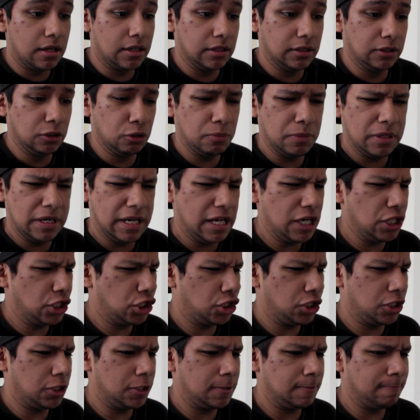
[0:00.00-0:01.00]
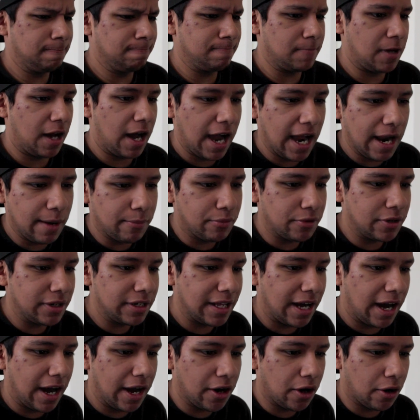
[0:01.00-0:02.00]
illumination,
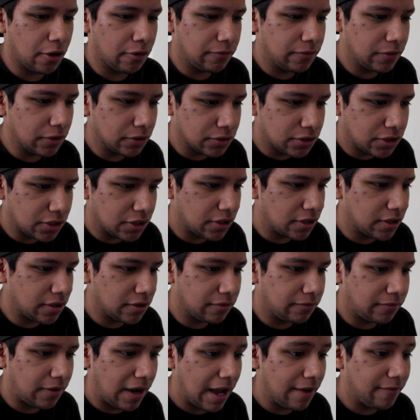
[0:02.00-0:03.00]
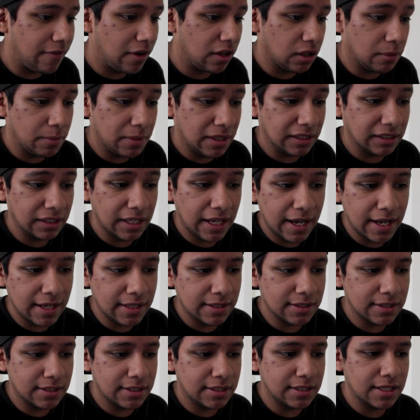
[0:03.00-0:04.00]
hybrid IR filter, 5 element
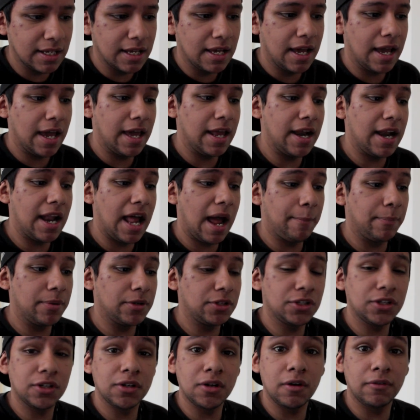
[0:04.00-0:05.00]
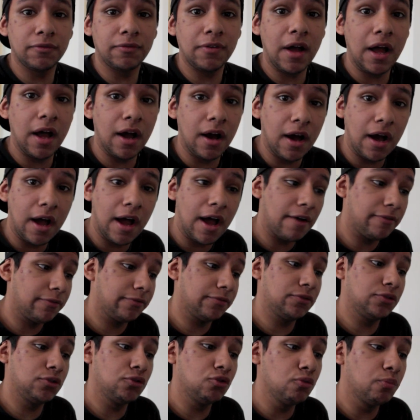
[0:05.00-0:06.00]
lens, and an aperture of
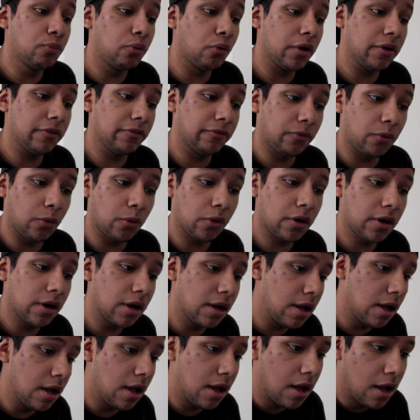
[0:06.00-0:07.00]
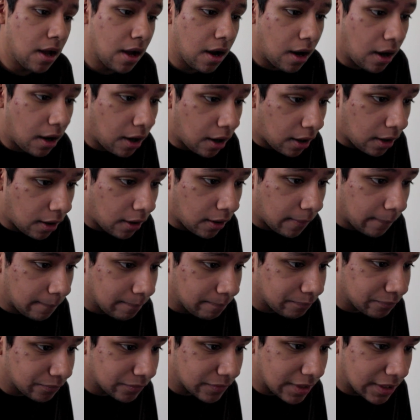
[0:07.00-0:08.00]

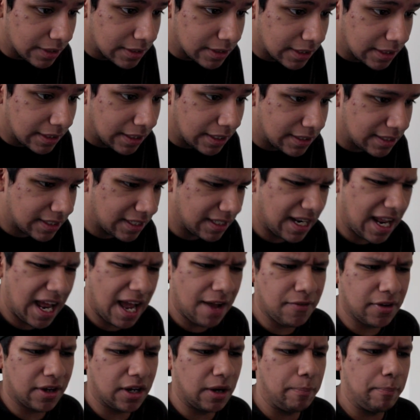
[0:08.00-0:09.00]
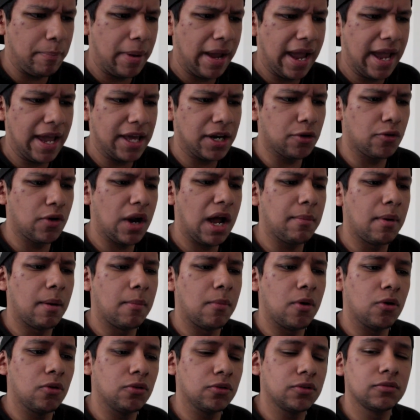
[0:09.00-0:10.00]
f2.4. It's going to have like a panorama
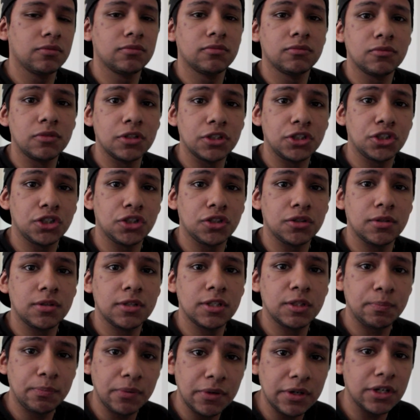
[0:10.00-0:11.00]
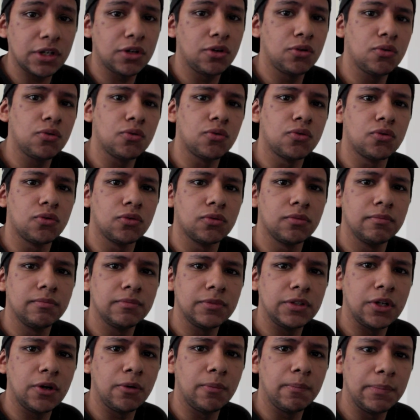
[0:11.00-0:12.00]
mode, which is pretty cool,
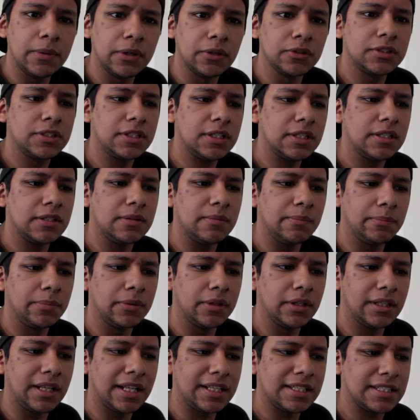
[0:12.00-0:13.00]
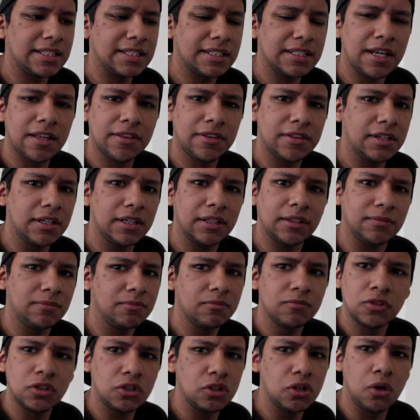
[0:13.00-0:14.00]
you know, built in, but that's nothing,
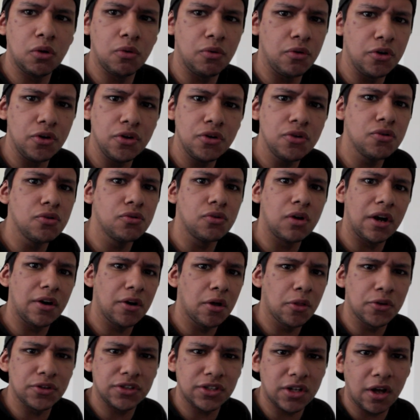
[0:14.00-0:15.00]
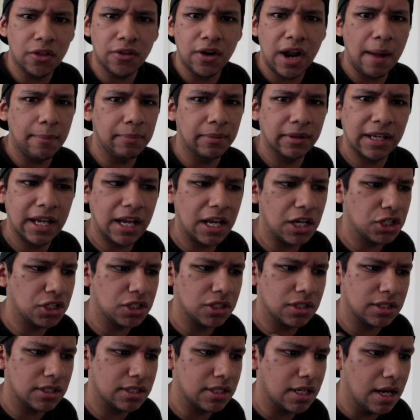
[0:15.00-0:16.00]
you know, new. I know there's other
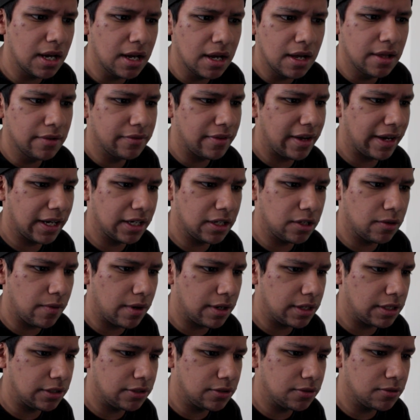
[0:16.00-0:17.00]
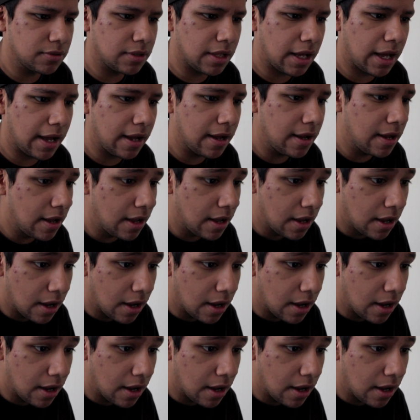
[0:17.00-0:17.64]
applications that can already do that.